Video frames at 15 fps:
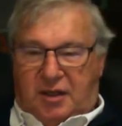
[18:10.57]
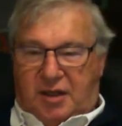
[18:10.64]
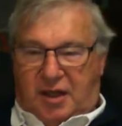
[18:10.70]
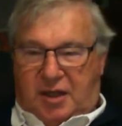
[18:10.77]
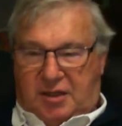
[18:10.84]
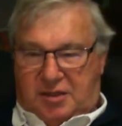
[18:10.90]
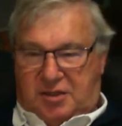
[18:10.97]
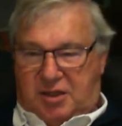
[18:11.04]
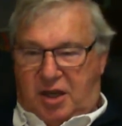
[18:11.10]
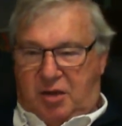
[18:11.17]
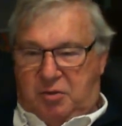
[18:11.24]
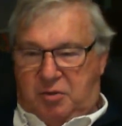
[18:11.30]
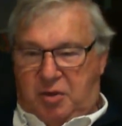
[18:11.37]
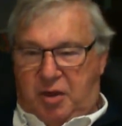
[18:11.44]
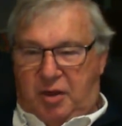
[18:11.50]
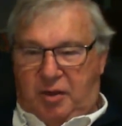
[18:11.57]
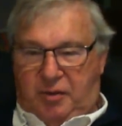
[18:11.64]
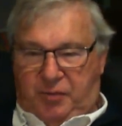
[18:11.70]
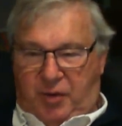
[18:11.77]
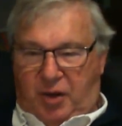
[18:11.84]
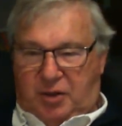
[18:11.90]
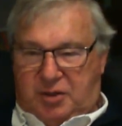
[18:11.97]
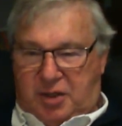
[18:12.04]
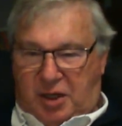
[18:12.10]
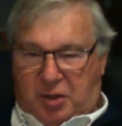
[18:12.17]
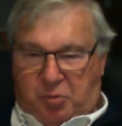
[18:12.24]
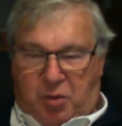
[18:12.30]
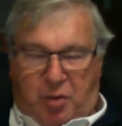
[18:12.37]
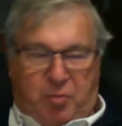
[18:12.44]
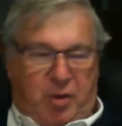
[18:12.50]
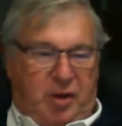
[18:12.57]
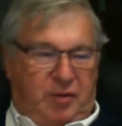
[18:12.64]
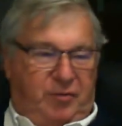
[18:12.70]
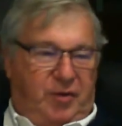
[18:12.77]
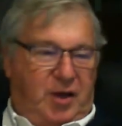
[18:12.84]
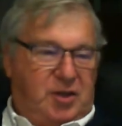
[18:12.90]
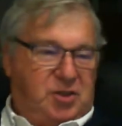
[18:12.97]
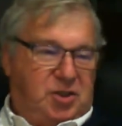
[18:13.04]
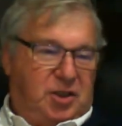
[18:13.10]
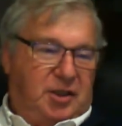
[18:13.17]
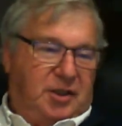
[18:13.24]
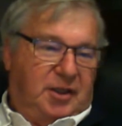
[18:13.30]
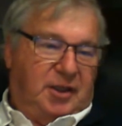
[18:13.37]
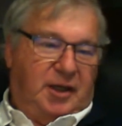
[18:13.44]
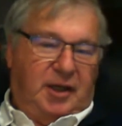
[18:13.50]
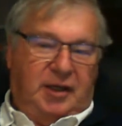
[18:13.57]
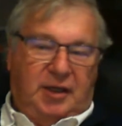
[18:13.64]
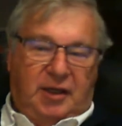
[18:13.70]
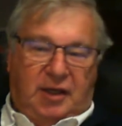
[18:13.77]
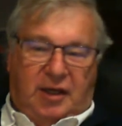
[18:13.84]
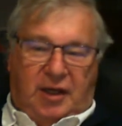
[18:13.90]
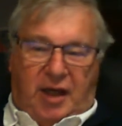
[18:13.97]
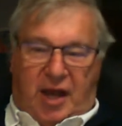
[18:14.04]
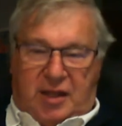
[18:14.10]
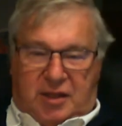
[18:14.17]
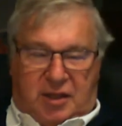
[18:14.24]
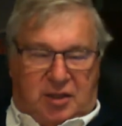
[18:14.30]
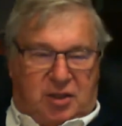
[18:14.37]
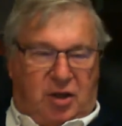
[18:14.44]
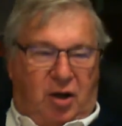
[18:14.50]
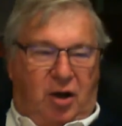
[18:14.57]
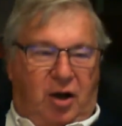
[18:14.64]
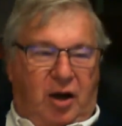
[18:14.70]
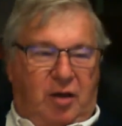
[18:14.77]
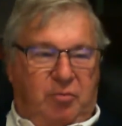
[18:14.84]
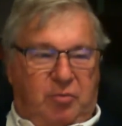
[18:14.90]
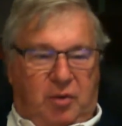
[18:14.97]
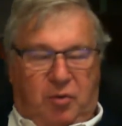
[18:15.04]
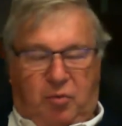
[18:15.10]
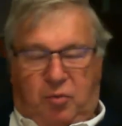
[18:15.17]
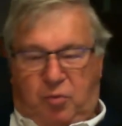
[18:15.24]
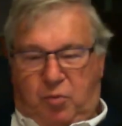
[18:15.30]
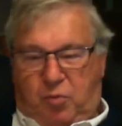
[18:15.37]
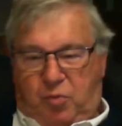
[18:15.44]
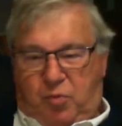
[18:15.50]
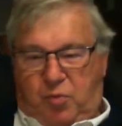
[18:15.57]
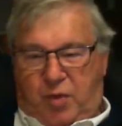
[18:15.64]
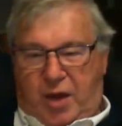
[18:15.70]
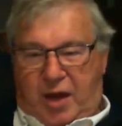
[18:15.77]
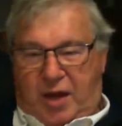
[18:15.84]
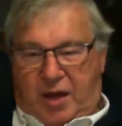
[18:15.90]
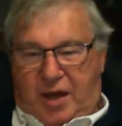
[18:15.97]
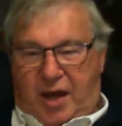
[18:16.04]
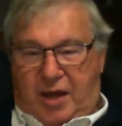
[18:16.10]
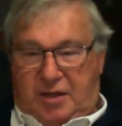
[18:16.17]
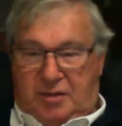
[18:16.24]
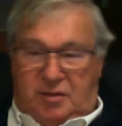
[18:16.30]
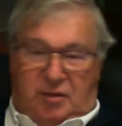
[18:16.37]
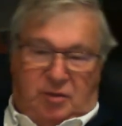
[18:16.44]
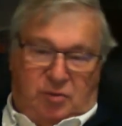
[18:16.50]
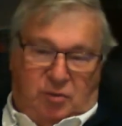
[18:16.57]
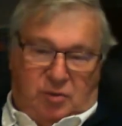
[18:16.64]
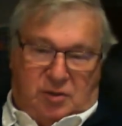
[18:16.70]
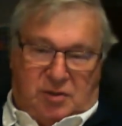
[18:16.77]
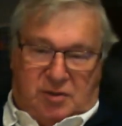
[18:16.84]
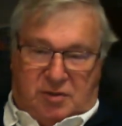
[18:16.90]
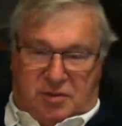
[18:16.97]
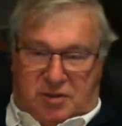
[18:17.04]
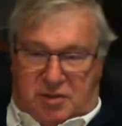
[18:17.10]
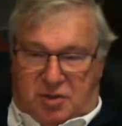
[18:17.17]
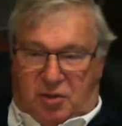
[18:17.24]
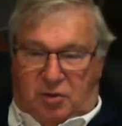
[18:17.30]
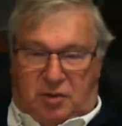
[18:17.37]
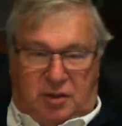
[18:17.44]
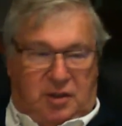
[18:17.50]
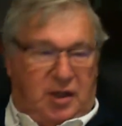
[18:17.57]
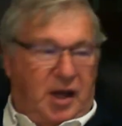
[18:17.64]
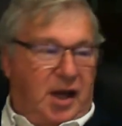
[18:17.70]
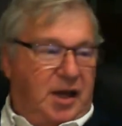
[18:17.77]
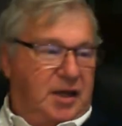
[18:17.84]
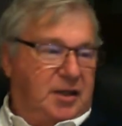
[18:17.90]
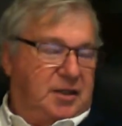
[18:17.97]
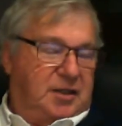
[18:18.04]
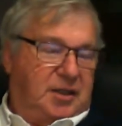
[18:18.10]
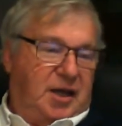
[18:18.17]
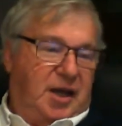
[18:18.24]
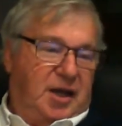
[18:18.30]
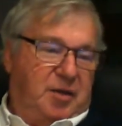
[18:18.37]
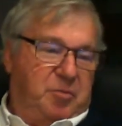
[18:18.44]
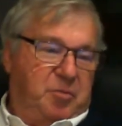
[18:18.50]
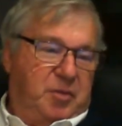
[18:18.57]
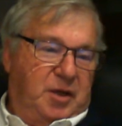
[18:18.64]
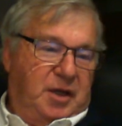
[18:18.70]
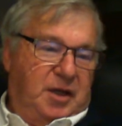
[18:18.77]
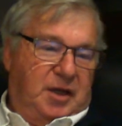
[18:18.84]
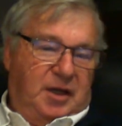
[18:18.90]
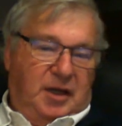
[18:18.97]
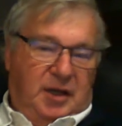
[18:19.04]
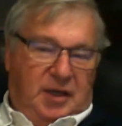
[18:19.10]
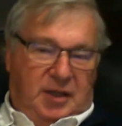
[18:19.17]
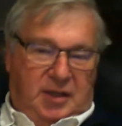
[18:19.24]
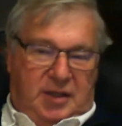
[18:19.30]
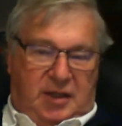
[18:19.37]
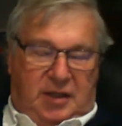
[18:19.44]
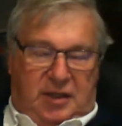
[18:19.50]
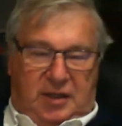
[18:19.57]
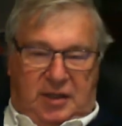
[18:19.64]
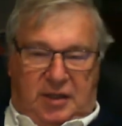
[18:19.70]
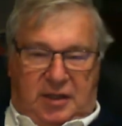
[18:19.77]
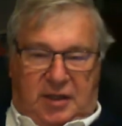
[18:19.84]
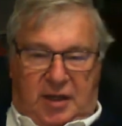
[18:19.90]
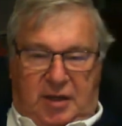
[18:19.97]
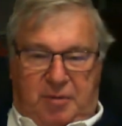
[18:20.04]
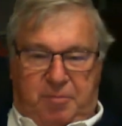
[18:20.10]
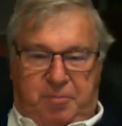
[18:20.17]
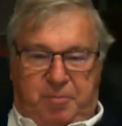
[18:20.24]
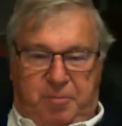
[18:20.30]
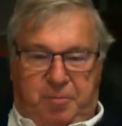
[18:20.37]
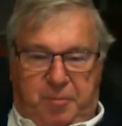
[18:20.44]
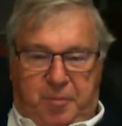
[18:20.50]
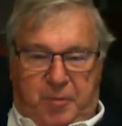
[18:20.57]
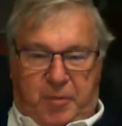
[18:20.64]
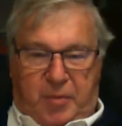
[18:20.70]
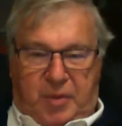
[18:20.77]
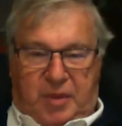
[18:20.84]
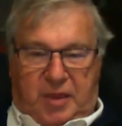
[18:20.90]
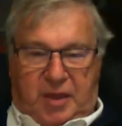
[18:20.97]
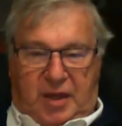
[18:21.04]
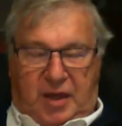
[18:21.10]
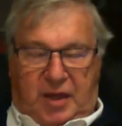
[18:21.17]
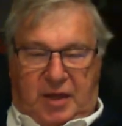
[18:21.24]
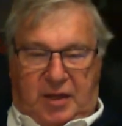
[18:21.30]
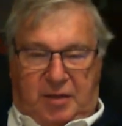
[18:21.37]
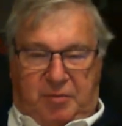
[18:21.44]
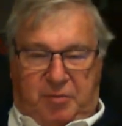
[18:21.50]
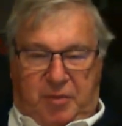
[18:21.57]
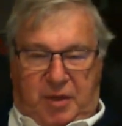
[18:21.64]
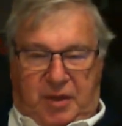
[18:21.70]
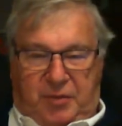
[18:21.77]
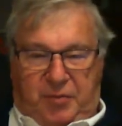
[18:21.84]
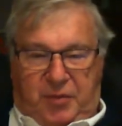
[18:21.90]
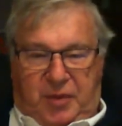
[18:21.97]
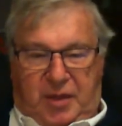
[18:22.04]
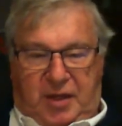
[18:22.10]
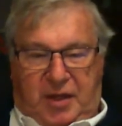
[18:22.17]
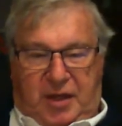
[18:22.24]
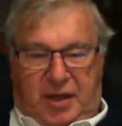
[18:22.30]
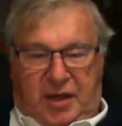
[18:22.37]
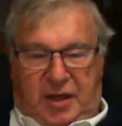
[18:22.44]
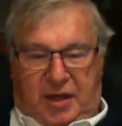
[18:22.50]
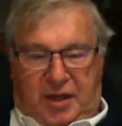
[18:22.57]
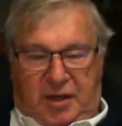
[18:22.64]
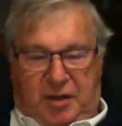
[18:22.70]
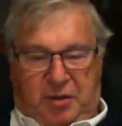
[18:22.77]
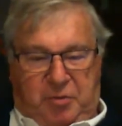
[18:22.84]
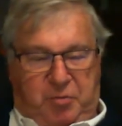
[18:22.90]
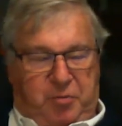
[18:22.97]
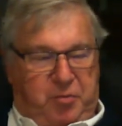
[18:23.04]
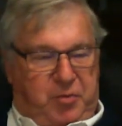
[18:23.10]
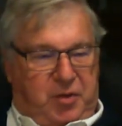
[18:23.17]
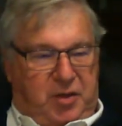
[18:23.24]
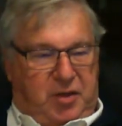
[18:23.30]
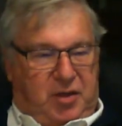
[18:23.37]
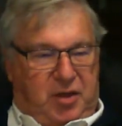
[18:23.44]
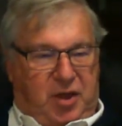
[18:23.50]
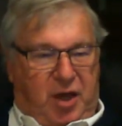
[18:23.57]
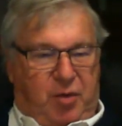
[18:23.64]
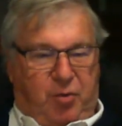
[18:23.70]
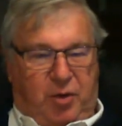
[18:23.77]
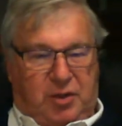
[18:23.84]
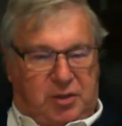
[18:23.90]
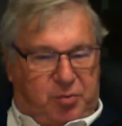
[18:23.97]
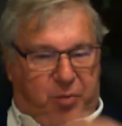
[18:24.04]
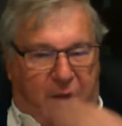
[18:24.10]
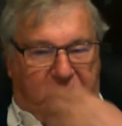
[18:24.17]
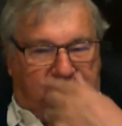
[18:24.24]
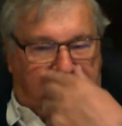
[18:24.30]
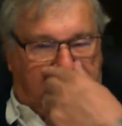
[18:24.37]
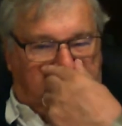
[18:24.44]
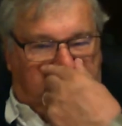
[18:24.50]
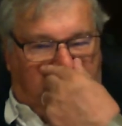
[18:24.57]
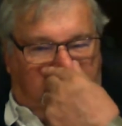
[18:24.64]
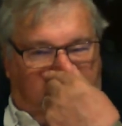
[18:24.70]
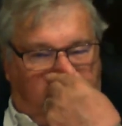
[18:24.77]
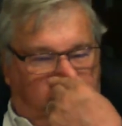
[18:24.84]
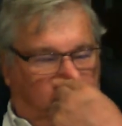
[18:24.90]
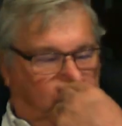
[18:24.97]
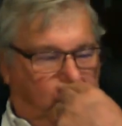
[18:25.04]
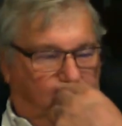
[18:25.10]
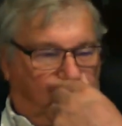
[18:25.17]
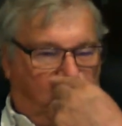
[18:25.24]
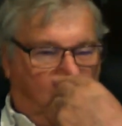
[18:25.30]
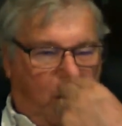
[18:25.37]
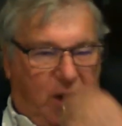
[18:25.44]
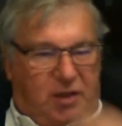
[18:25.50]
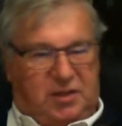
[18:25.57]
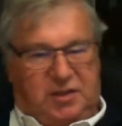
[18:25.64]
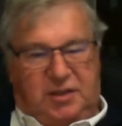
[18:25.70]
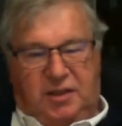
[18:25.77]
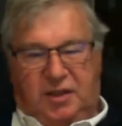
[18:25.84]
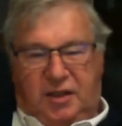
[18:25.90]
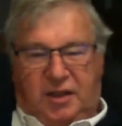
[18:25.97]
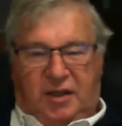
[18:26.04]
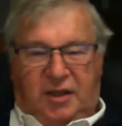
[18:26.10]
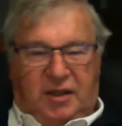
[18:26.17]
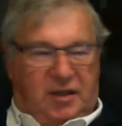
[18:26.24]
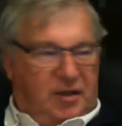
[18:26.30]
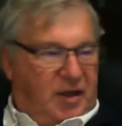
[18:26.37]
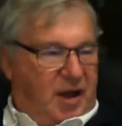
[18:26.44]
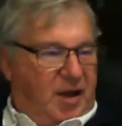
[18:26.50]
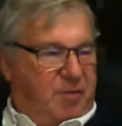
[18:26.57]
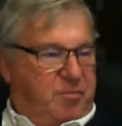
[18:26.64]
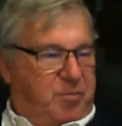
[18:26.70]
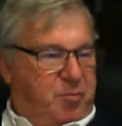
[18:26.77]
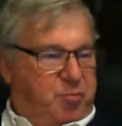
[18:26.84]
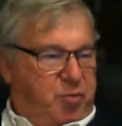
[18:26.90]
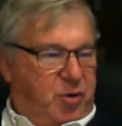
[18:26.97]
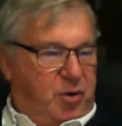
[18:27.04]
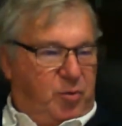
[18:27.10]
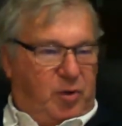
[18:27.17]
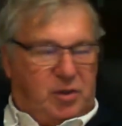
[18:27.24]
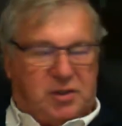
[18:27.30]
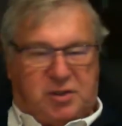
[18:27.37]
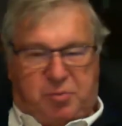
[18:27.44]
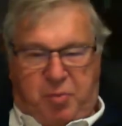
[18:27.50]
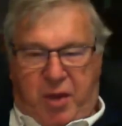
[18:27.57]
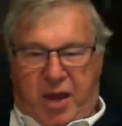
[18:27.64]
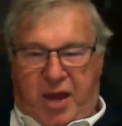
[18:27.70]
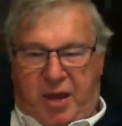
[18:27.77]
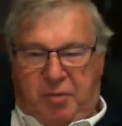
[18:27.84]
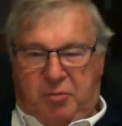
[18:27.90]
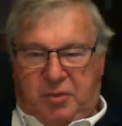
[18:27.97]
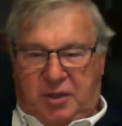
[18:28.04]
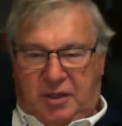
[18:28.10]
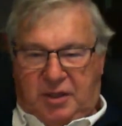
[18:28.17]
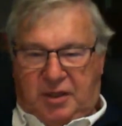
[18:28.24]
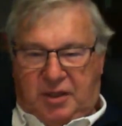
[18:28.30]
uh, so uh, I'll tell you my motivation uh, at the time, uh, and of course, still today, um, the um, um, um, keyword space uh, was um, pretty well spammed.